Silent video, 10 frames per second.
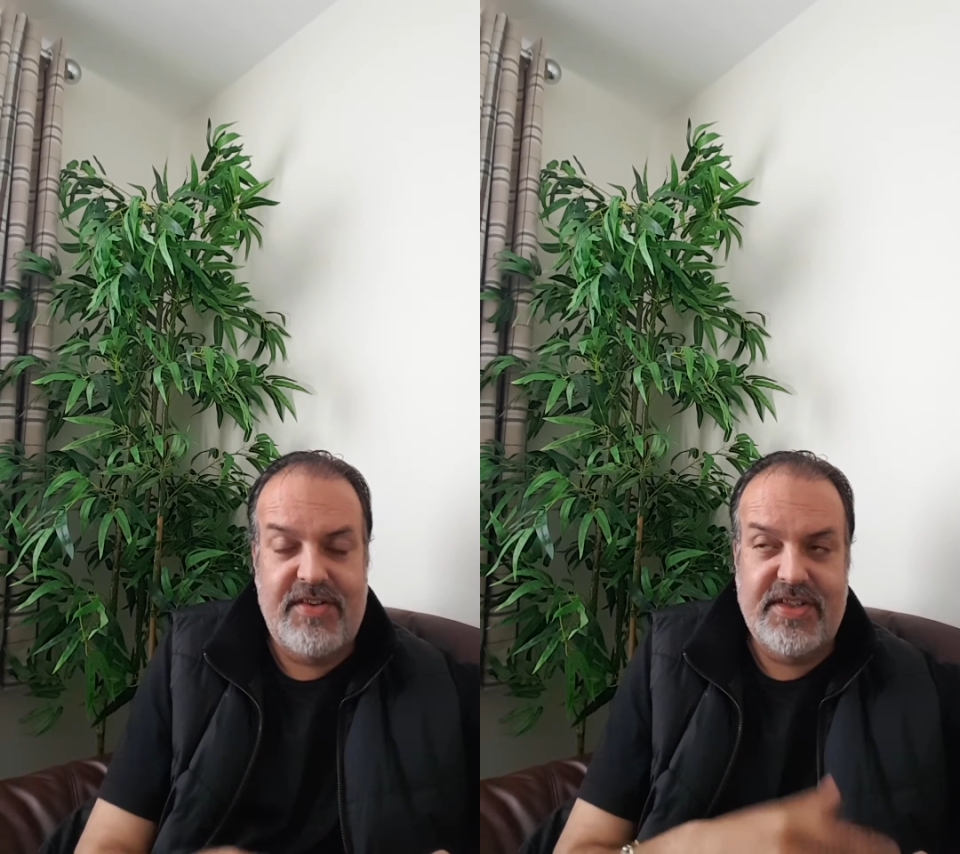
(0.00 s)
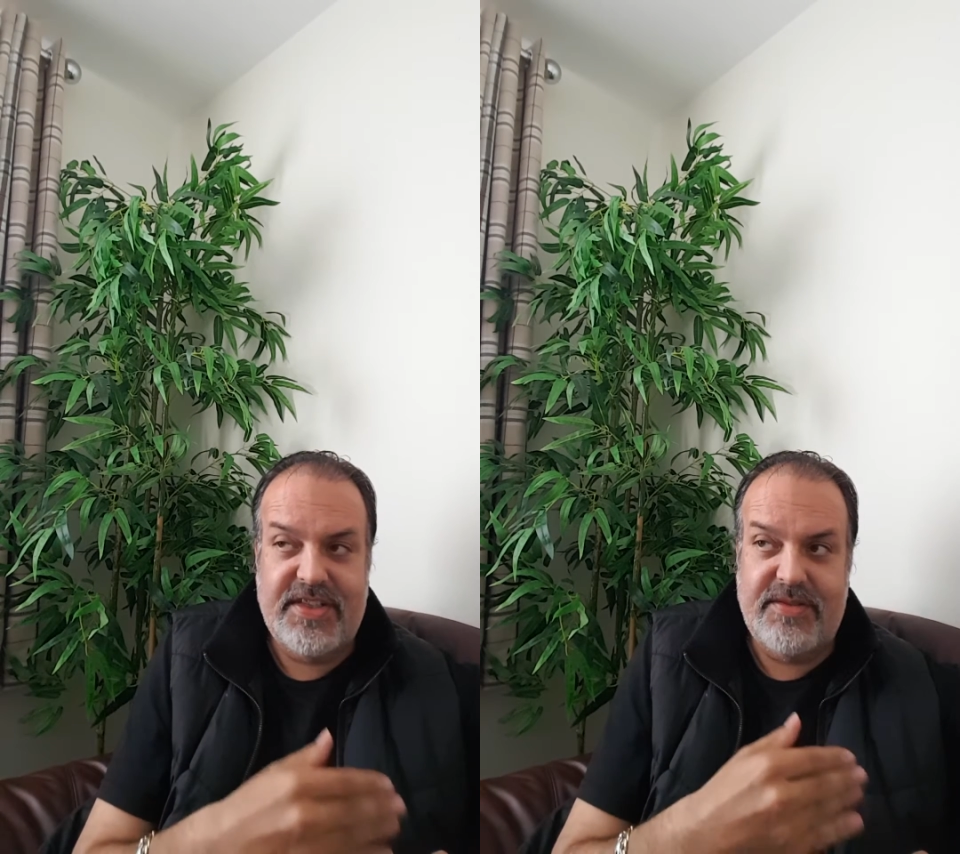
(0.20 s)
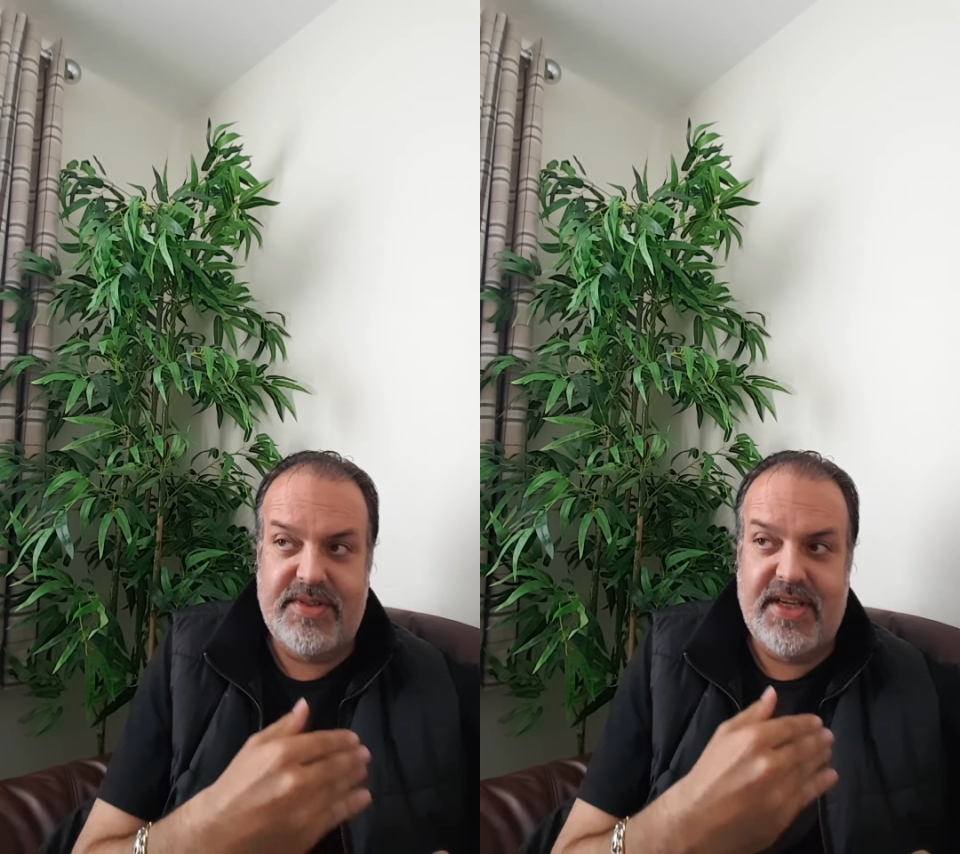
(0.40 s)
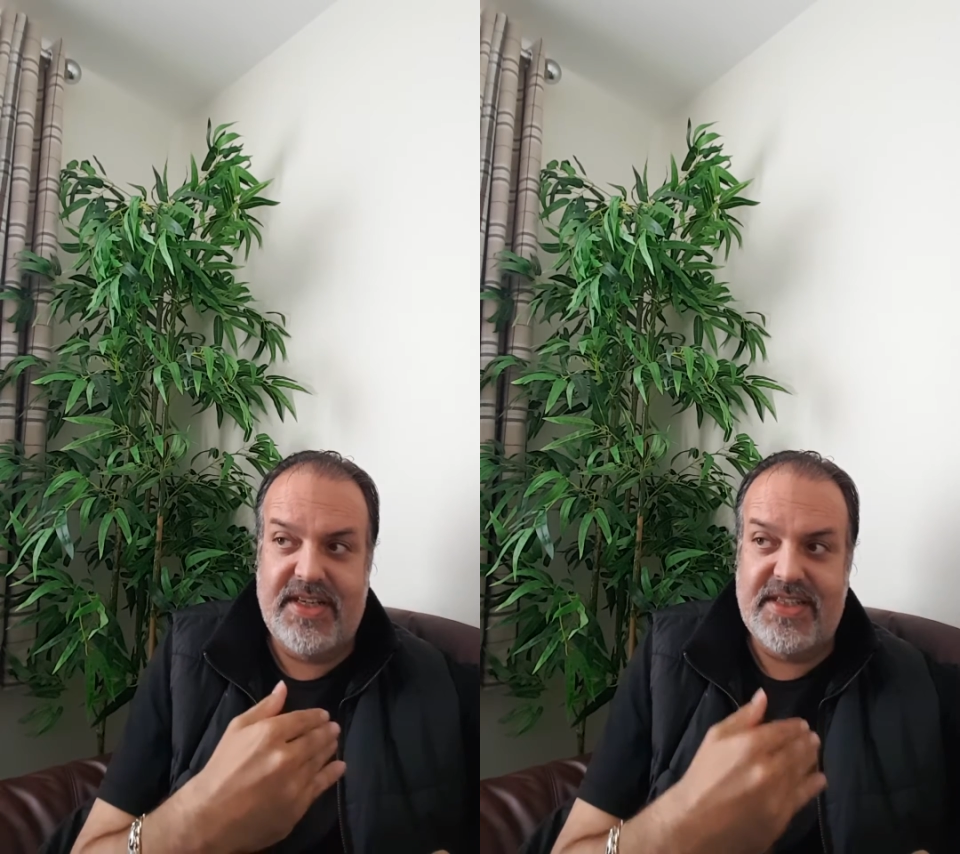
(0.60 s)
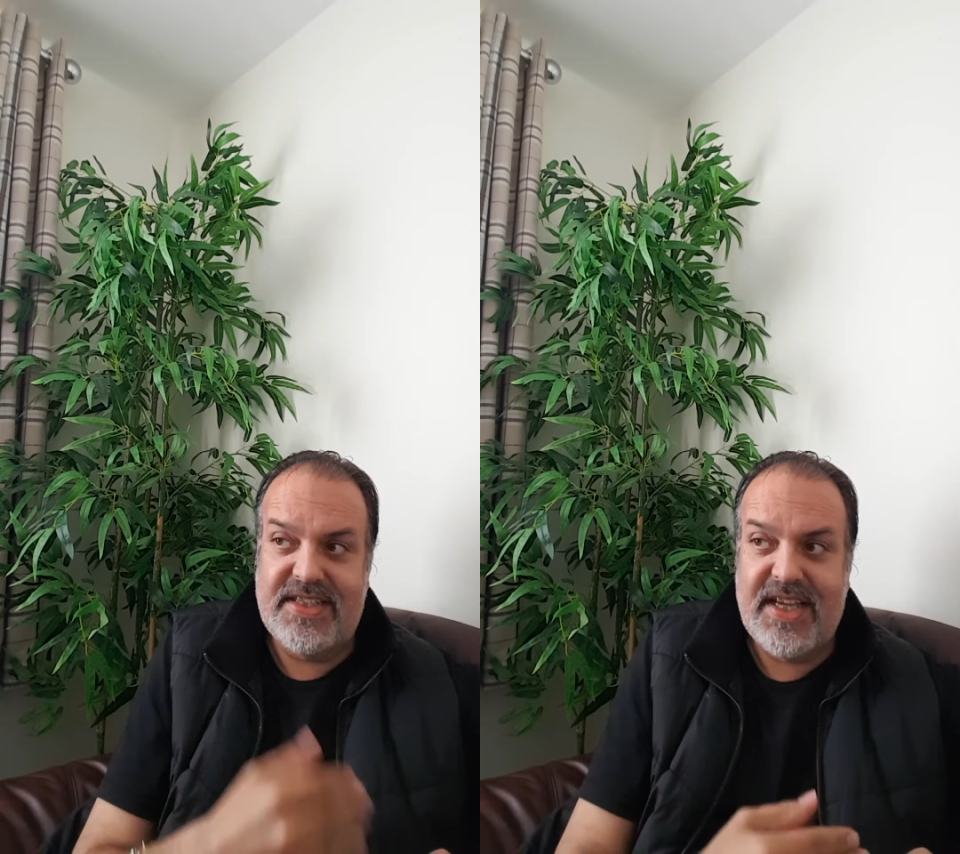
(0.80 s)
It seems like
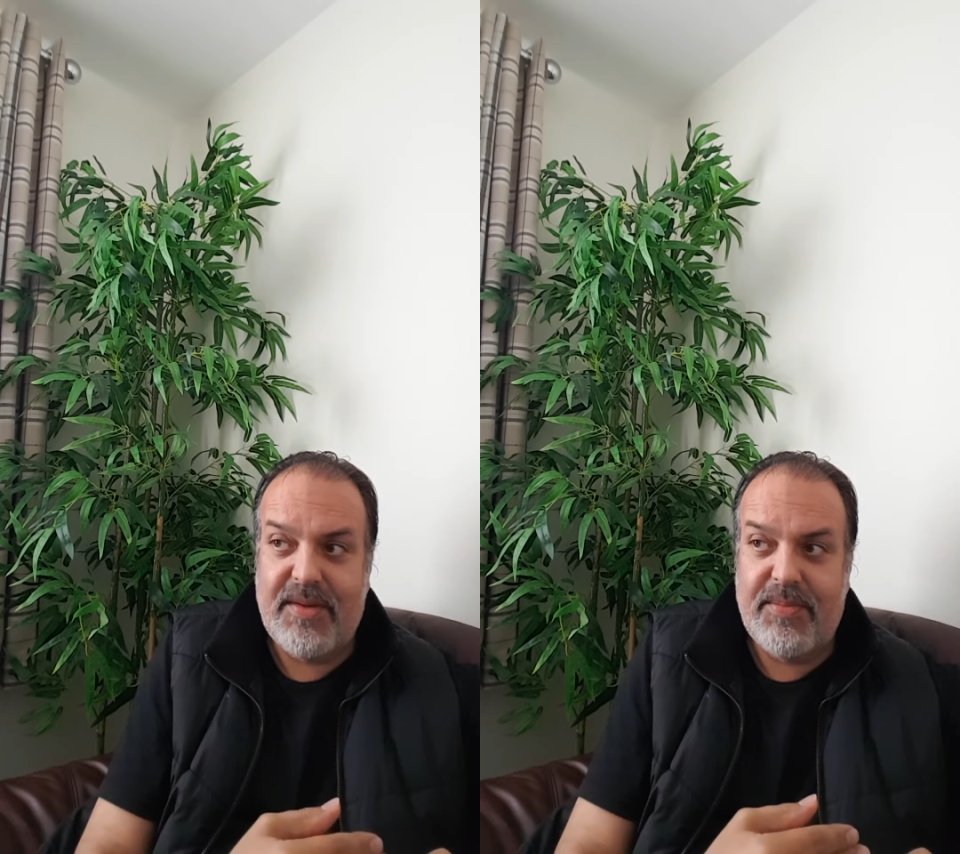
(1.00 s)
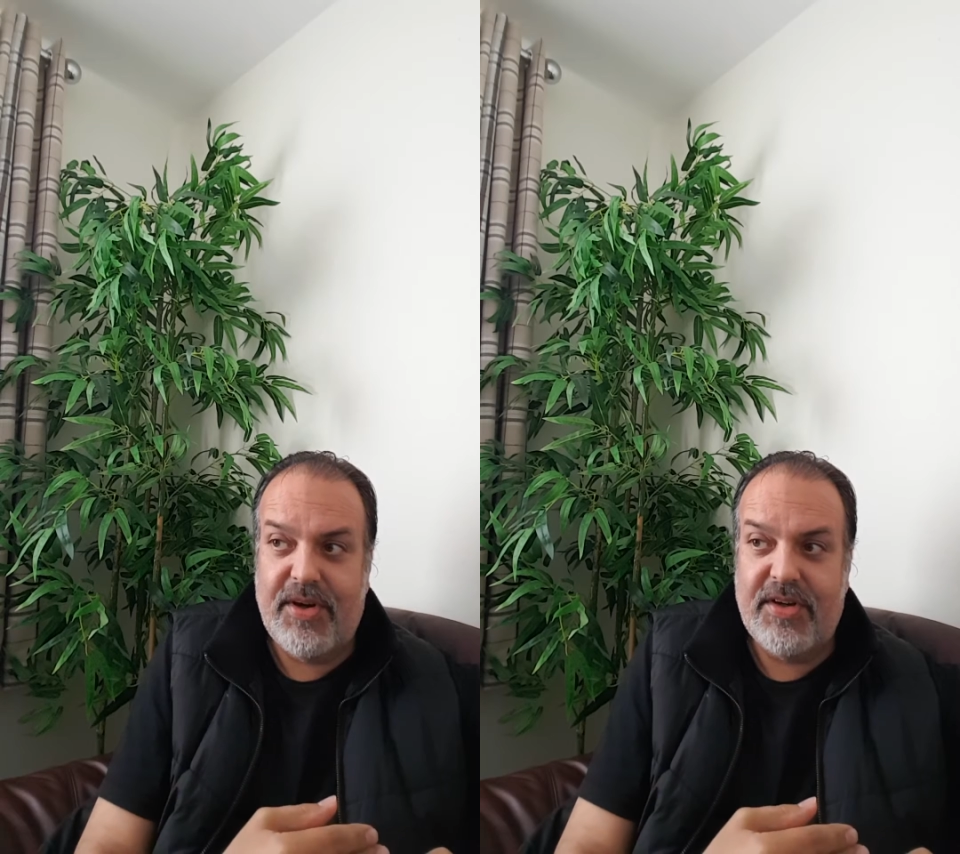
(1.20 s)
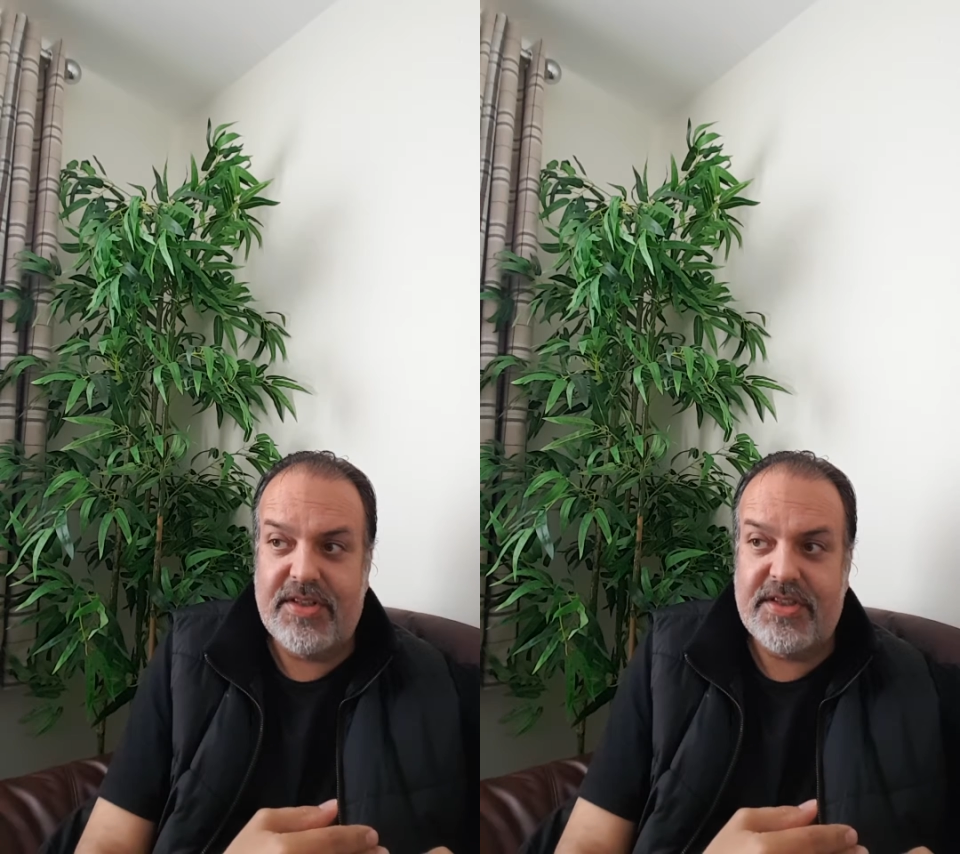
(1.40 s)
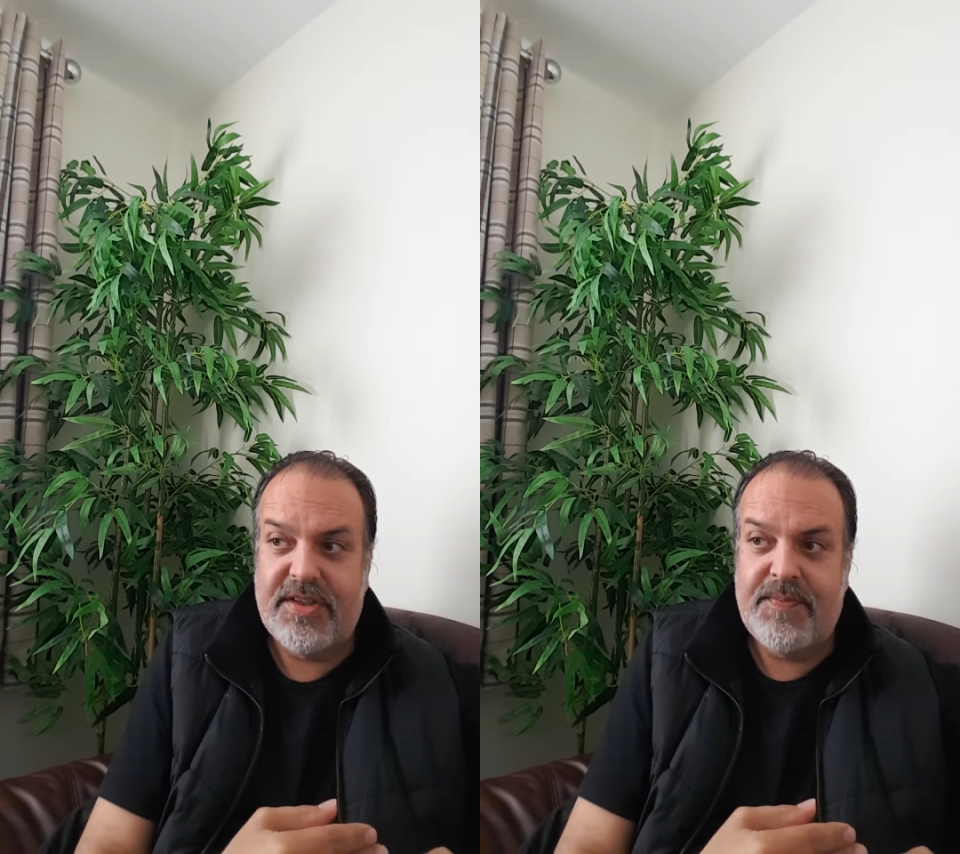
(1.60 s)
a tick box